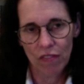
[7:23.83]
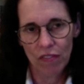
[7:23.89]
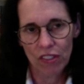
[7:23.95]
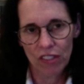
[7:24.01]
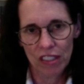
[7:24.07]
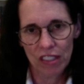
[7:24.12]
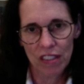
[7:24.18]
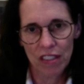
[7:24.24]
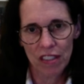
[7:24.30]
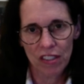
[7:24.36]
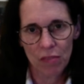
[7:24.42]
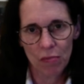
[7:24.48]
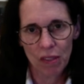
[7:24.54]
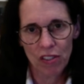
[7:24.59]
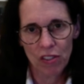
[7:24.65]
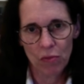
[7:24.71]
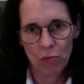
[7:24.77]
Resistance
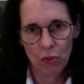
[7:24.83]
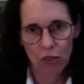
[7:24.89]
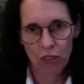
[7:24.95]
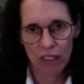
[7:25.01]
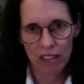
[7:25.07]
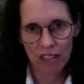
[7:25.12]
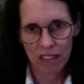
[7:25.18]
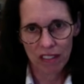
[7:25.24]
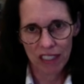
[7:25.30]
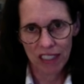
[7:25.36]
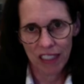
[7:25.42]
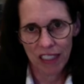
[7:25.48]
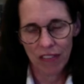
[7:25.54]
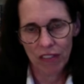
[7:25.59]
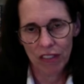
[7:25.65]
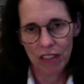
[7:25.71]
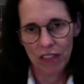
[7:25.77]
means more insulin to
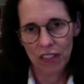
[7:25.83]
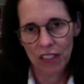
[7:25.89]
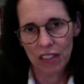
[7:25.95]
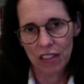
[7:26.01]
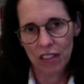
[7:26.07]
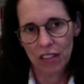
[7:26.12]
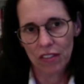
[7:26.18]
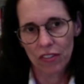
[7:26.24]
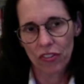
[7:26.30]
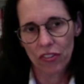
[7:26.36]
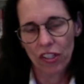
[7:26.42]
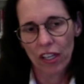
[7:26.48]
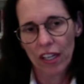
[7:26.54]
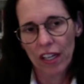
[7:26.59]
get rid of ketones.